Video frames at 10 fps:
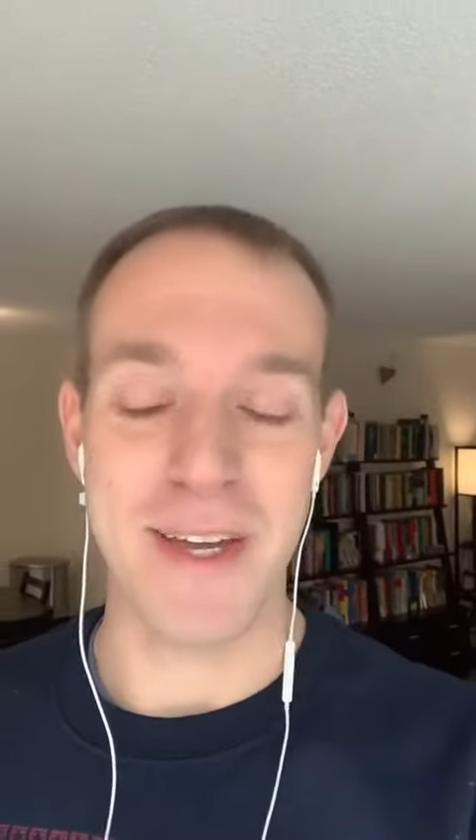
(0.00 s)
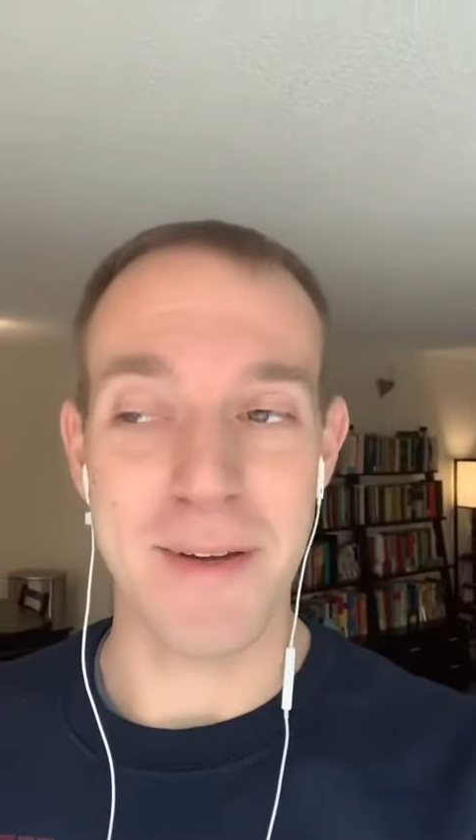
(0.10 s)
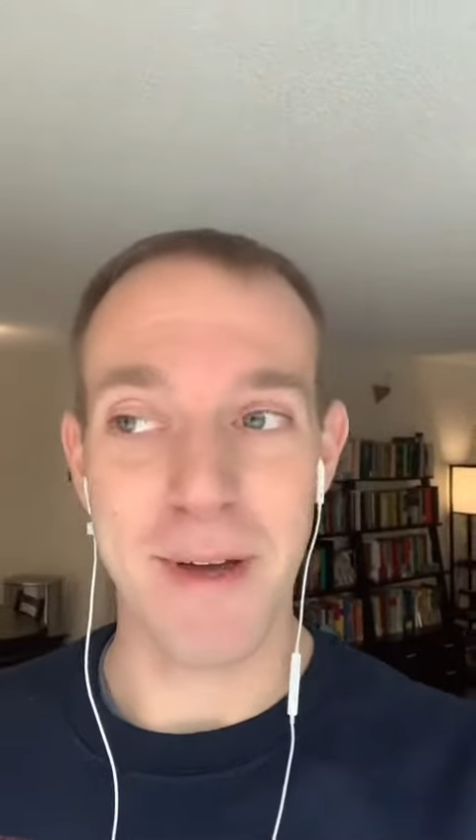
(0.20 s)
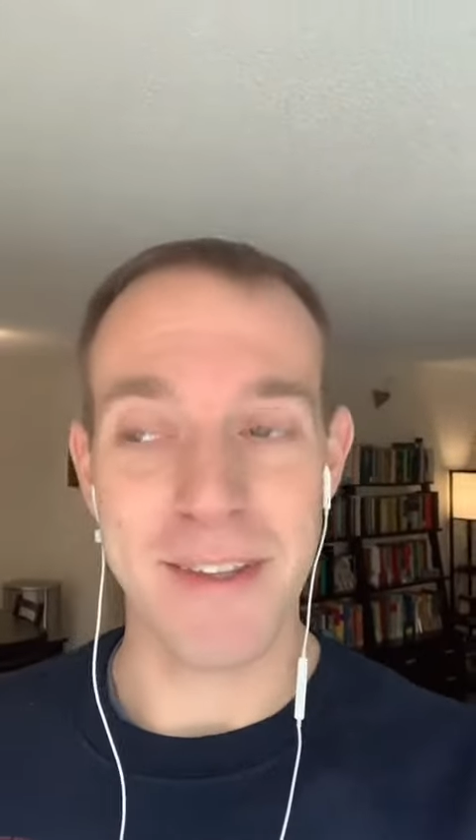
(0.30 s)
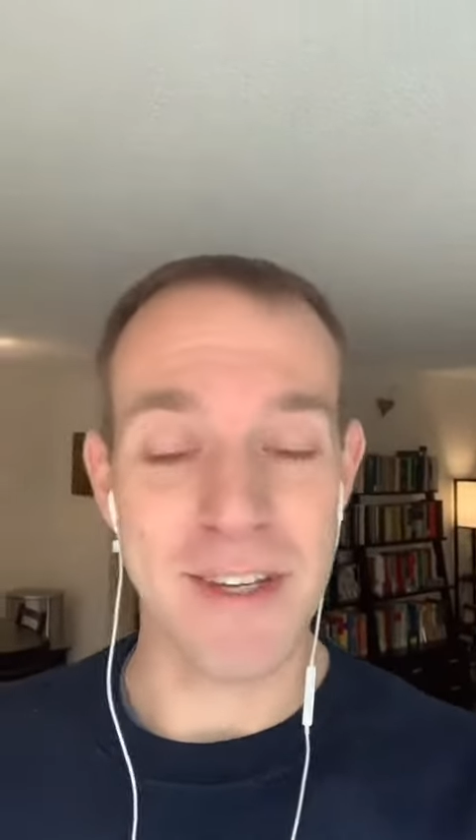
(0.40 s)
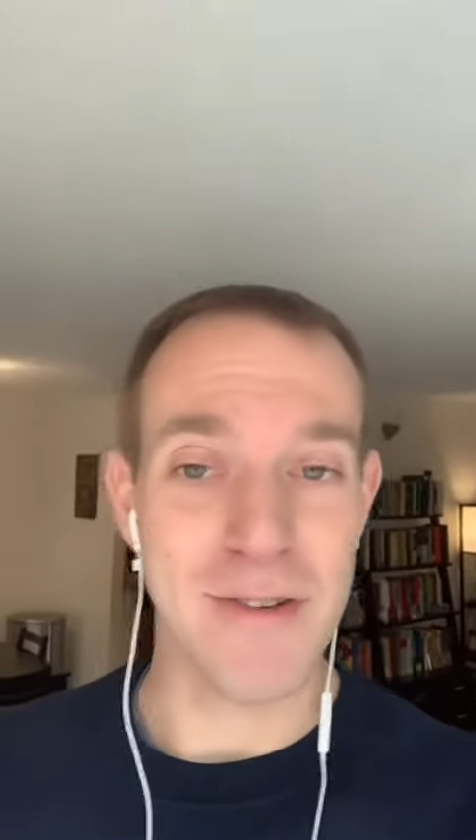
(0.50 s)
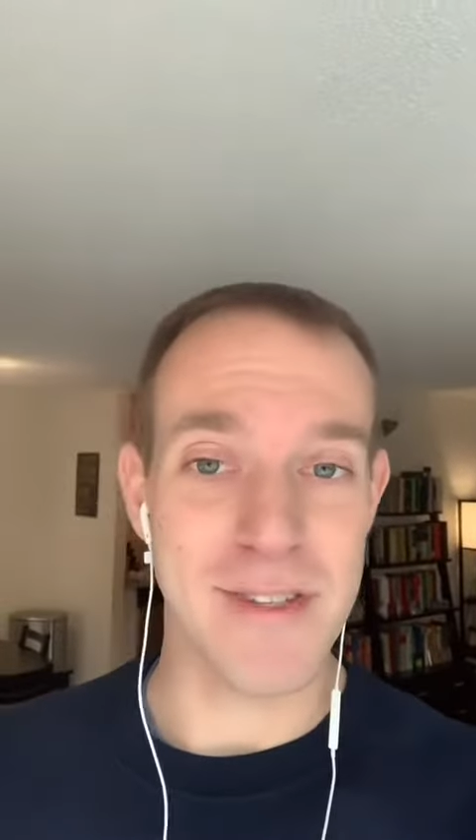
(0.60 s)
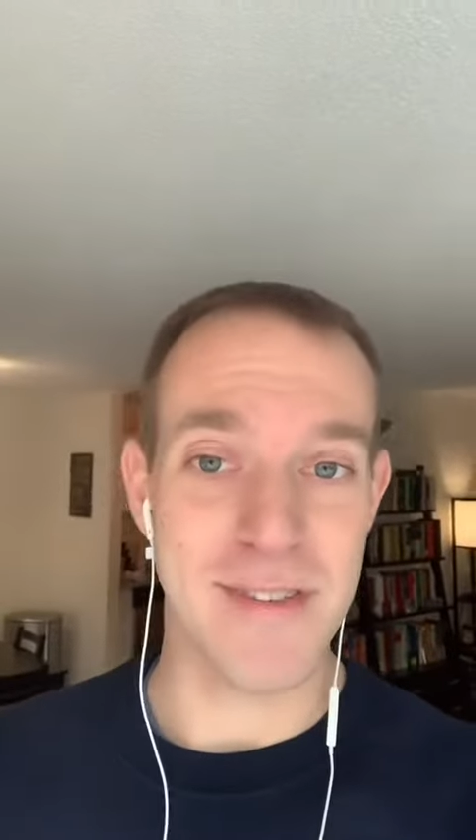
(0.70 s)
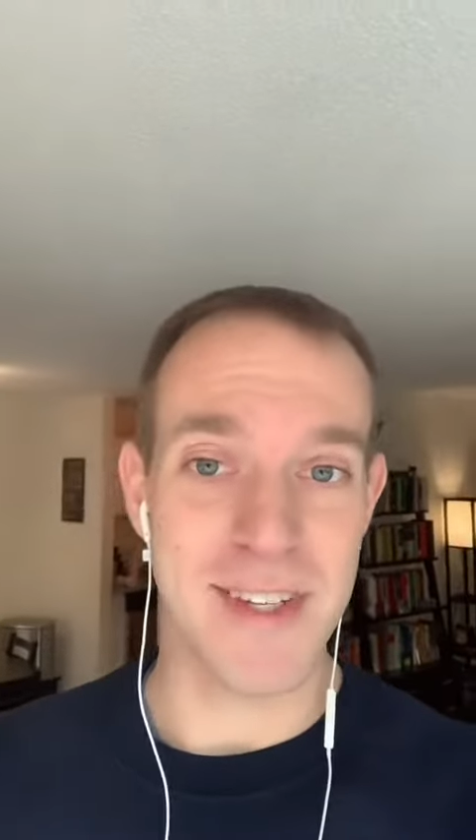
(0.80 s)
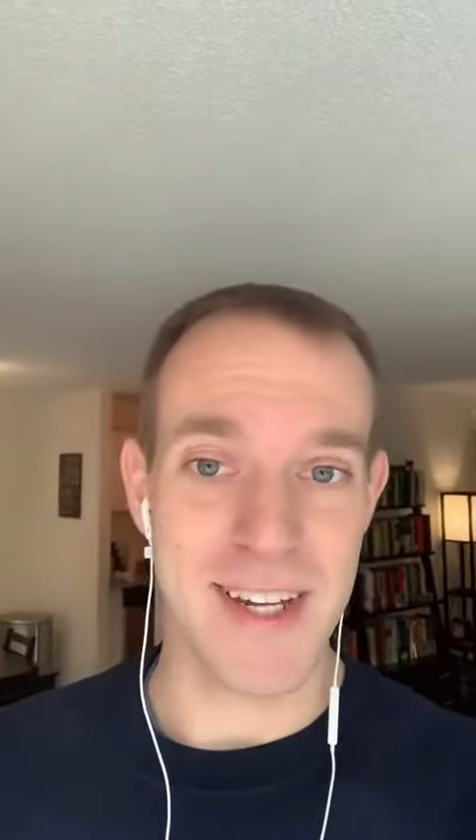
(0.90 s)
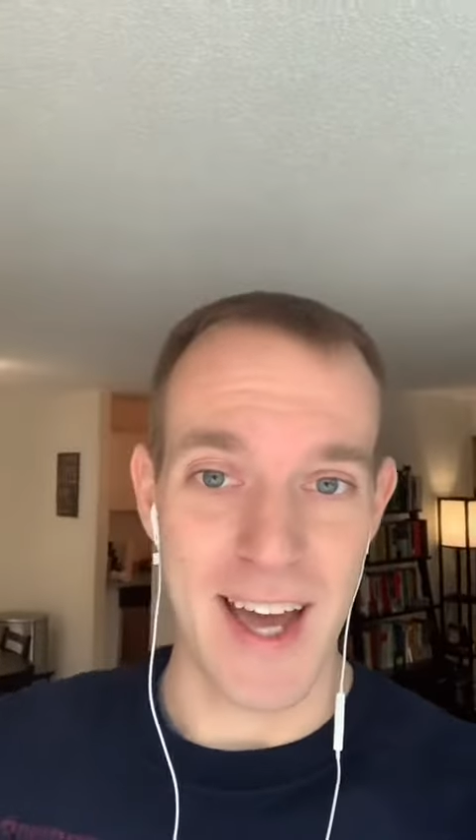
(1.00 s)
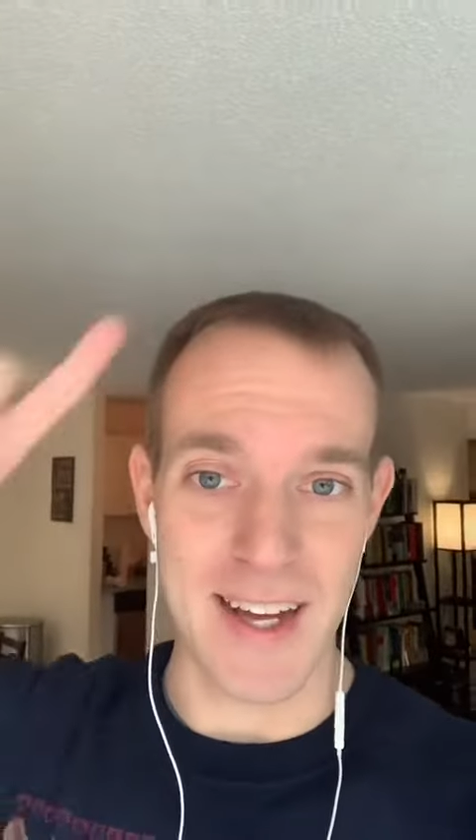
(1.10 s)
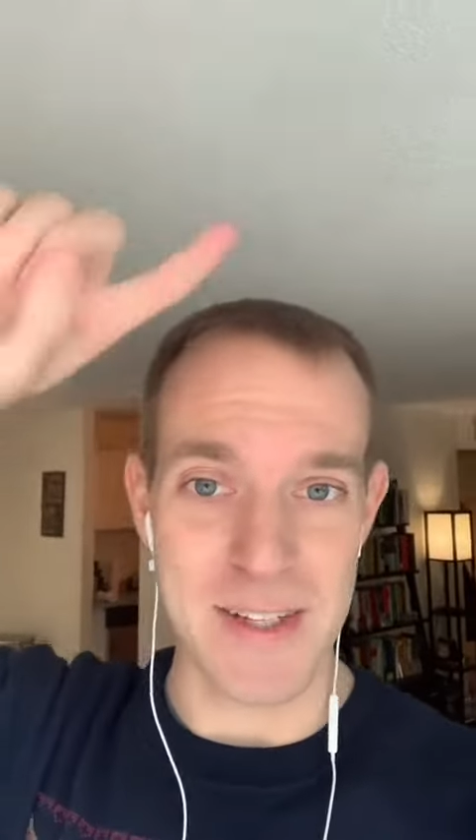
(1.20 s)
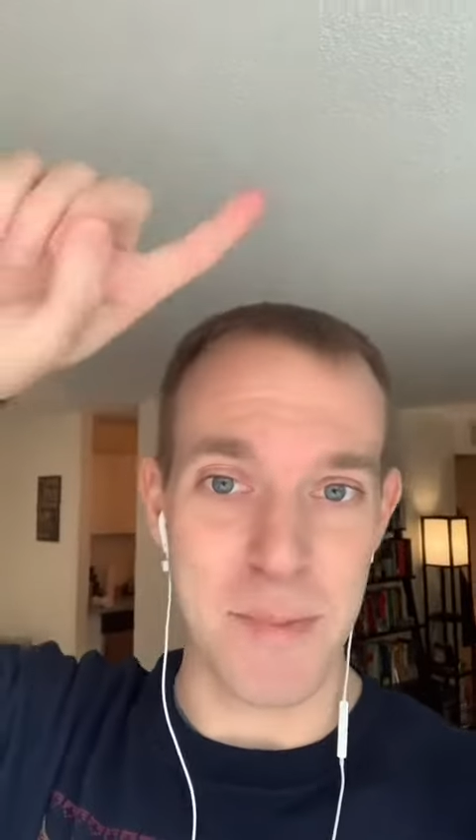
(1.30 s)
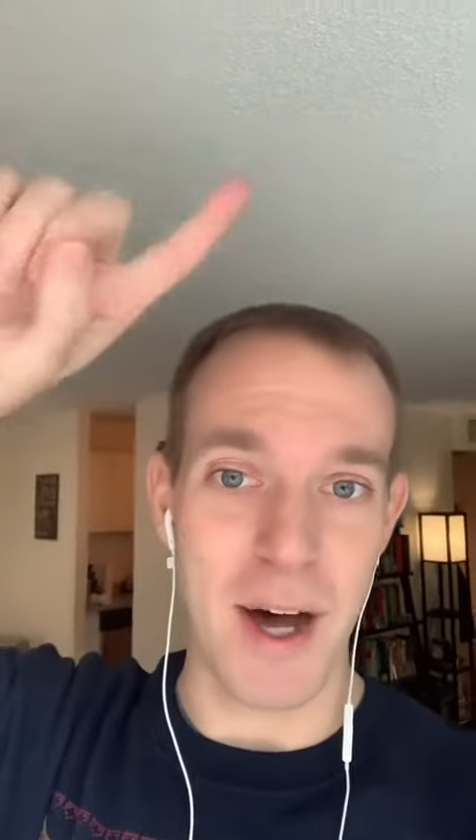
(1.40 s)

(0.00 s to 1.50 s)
week about the use of the tags